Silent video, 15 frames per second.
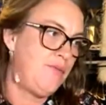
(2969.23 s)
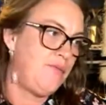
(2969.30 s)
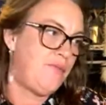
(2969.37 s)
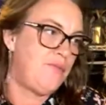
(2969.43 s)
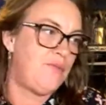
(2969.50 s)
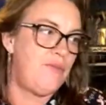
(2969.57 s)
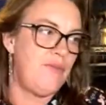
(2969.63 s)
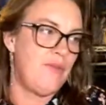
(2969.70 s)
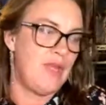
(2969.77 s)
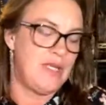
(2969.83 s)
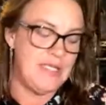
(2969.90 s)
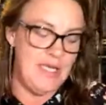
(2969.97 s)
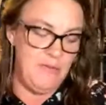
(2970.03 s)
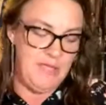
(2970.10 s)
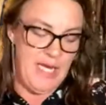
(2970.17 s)

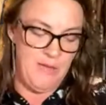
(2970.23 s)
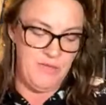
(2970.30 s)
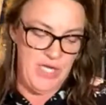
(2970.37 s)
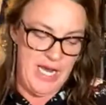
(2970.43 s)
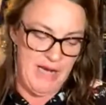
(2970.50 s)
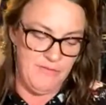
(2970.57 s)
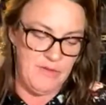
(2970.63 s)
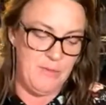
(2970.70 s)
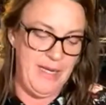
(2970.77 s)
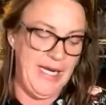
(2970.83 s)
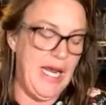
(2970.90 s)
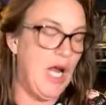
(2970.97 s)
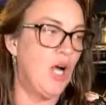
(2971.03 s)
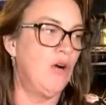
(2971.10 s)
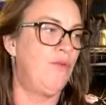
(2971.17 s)
Sometimes you have to be
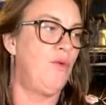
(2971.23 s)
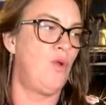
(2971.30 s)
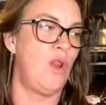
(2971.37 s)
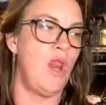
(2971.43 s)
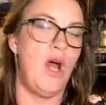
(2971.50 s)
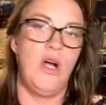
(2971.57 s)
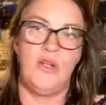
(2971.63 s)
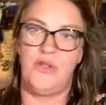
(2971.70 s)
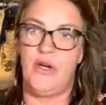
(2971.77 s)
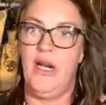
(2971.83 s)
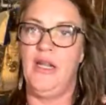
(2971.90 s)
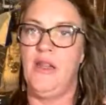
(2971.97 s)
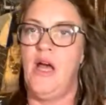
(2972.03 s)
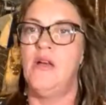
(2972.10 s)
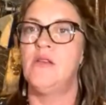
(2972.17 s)
careful
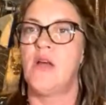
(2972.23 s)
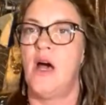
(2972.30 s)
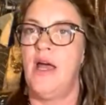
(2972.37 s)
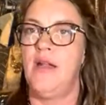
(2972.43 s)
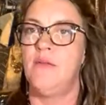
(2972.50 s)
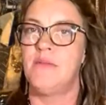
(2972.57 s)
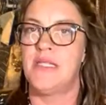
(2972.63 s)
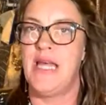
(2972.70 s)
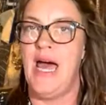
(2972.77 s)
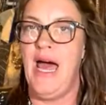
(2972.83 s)
laundering those items that